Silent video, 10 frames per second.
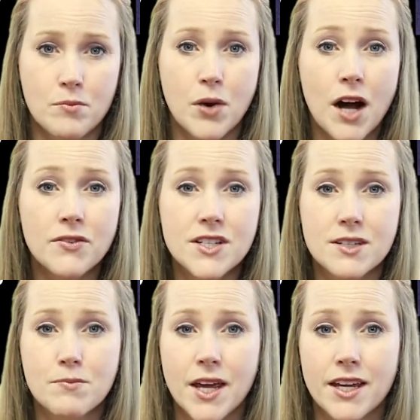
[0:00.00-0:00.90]

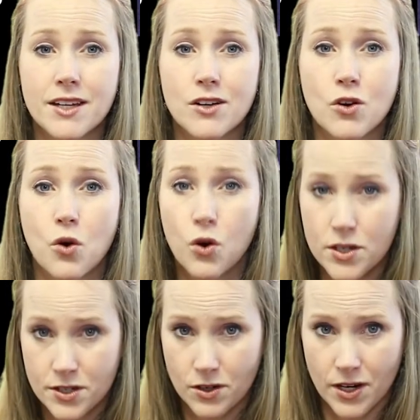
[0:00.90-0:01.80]
Prophets may
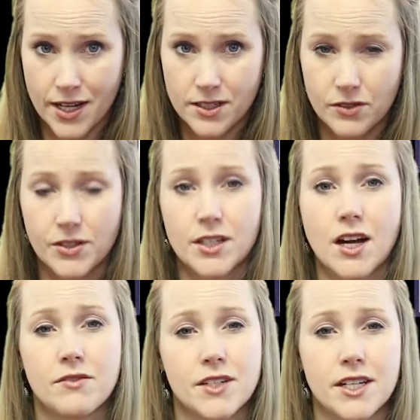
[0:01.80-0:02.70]
course correct for the
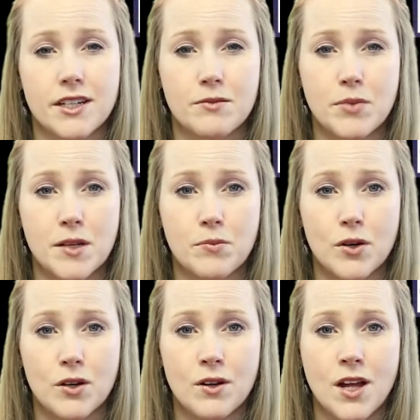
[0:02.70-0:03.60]
covenanted
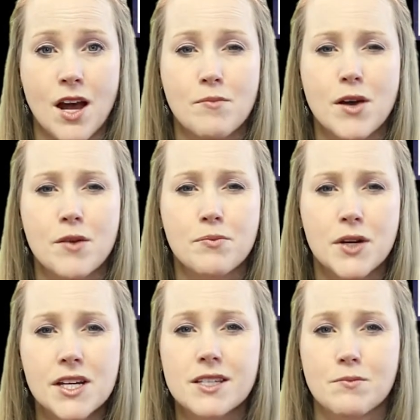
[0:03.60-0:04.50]
people, but
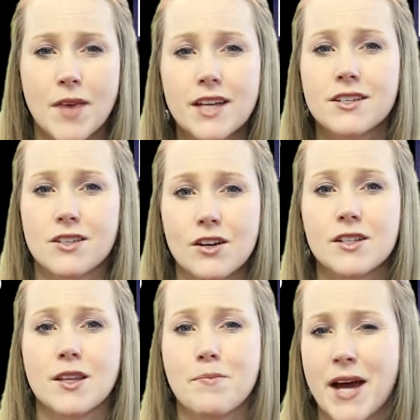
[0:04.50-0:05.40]
priests make
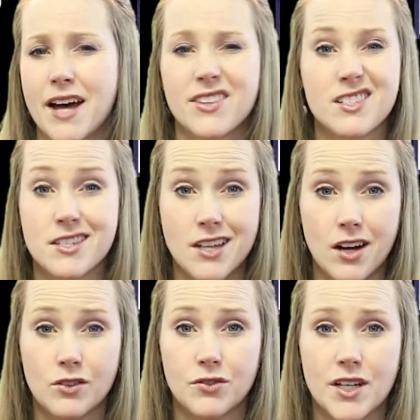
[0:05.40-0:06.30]
certain the path
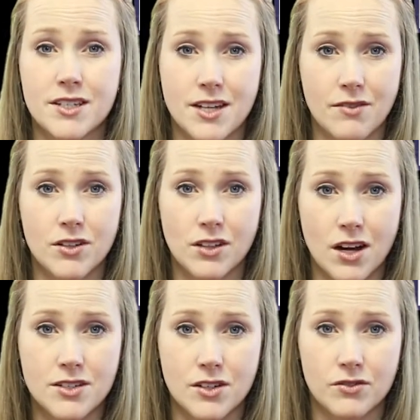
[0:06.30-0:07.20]
itself is never
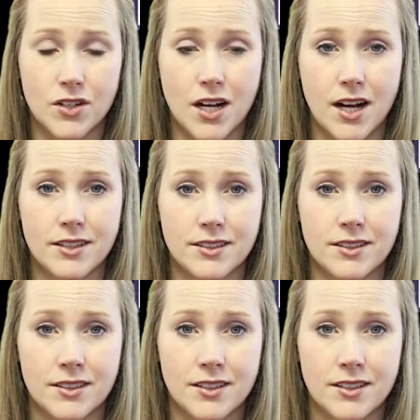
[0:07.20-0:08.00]
lost or forgotten.